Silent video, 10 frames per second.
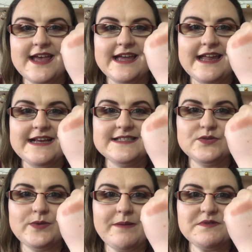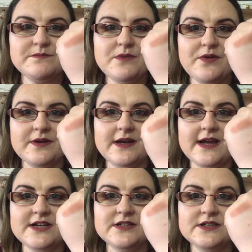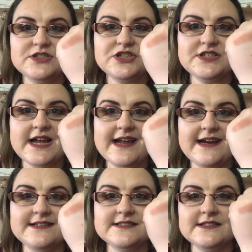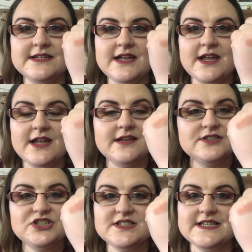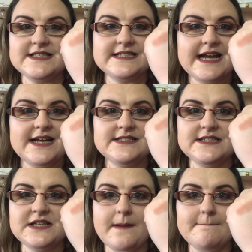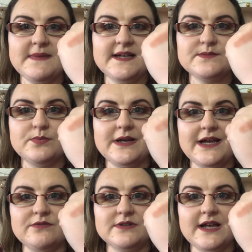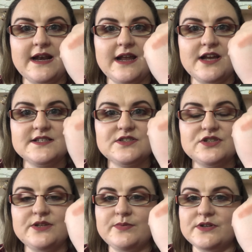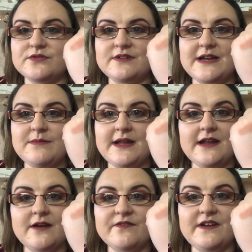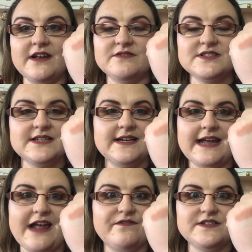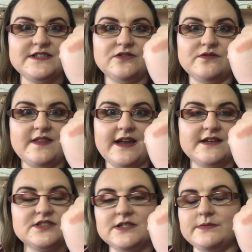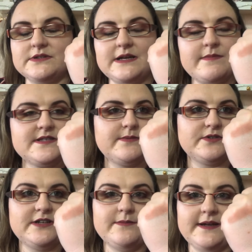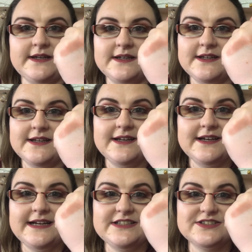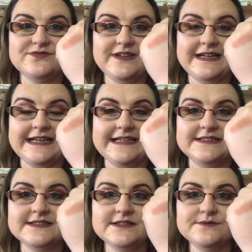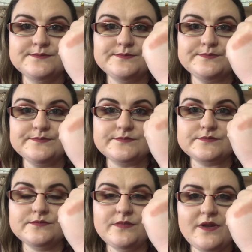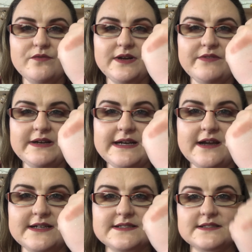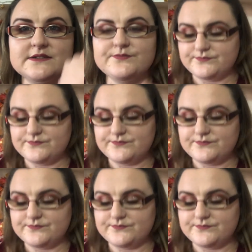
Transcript: Here's the Whipped Mocha shade, just a standard matte brown colour, super creamy. I think of just like every single thing, super creamy, super creamy. It just really is. Really, really nice.